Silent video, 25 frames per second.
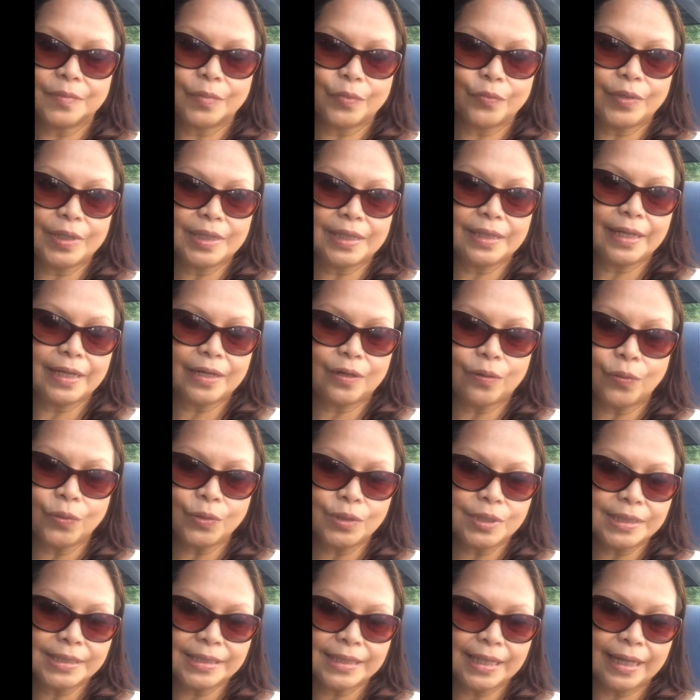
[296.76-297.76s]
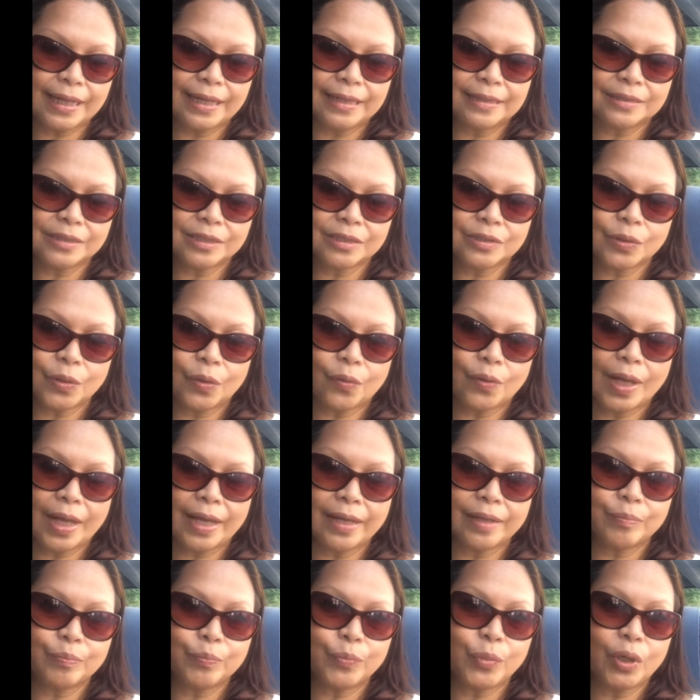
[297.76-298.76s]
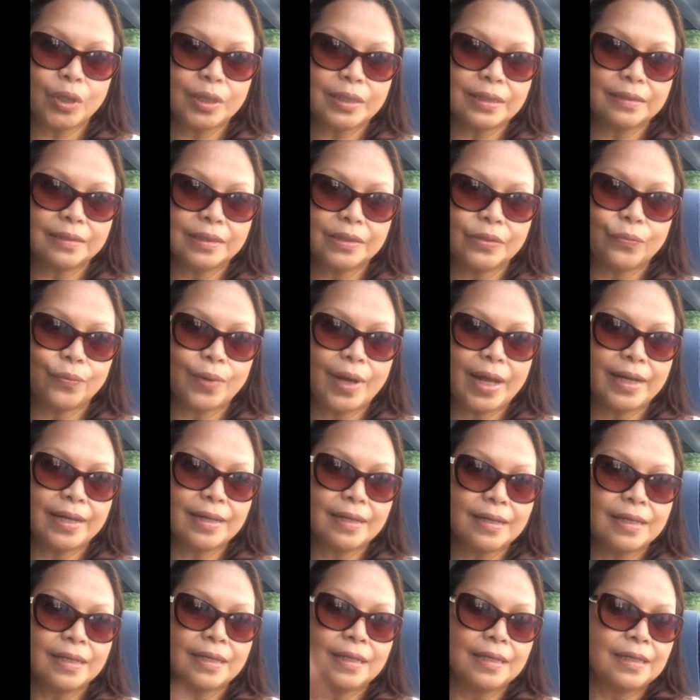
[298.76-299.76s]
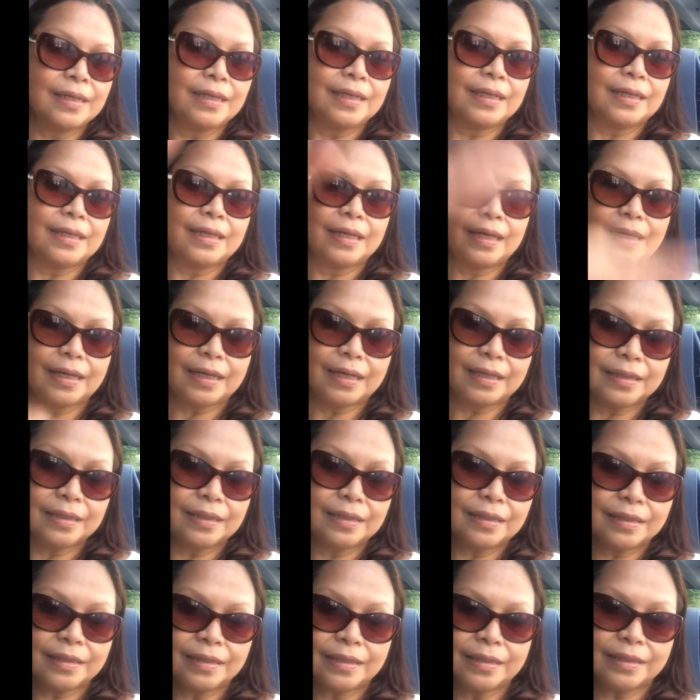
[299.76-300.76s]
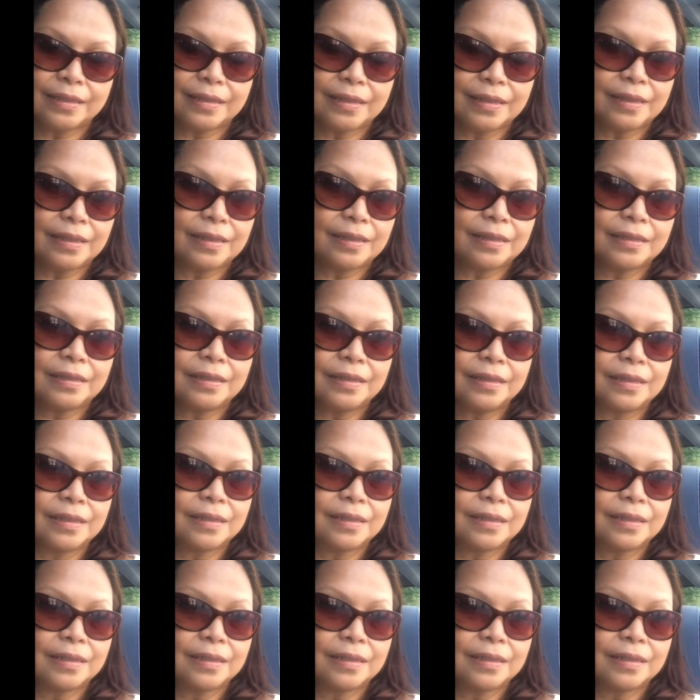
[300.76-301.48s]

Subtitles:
with their own stand. So I bought the one at the